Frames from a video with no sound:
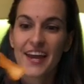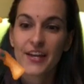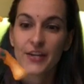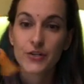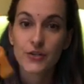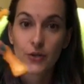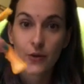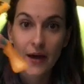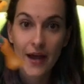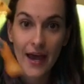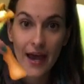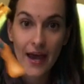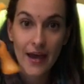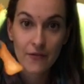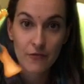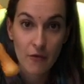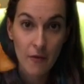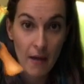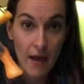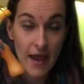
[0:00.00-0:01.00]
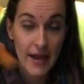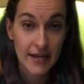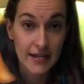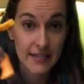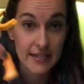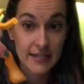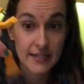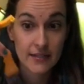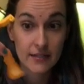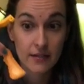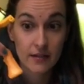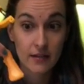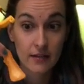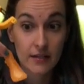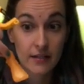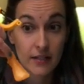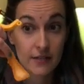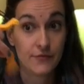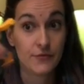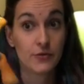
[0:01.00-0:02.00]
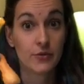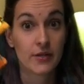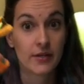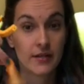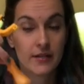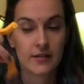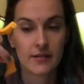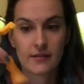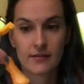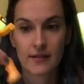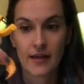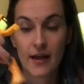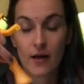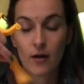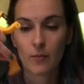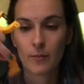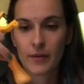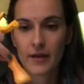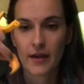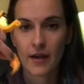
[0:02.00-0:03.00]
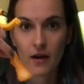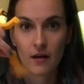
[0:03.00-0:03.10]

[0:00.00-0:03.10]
you don't have any, if you can help it,